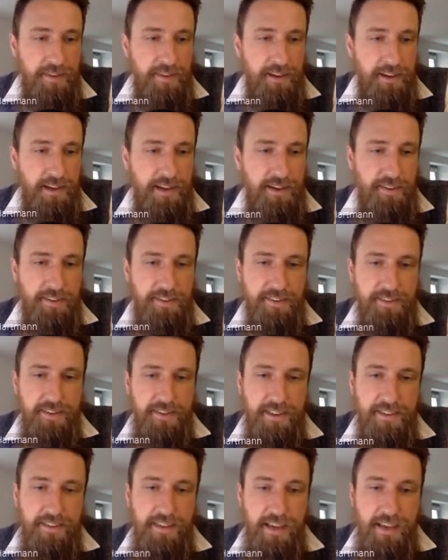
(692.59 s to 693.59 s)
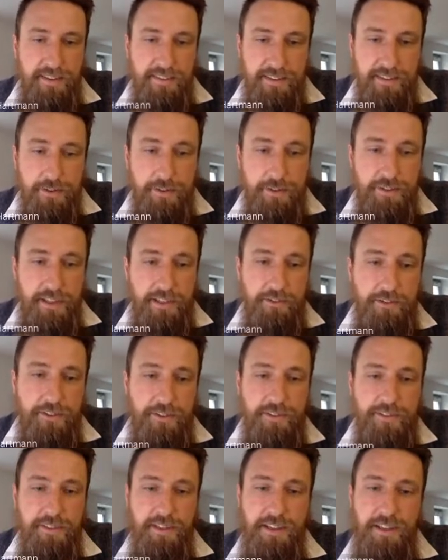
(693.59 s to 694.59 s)
And the AC
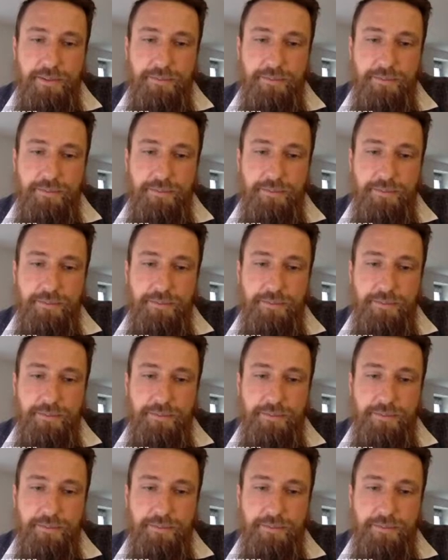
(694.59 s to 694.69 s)
connector,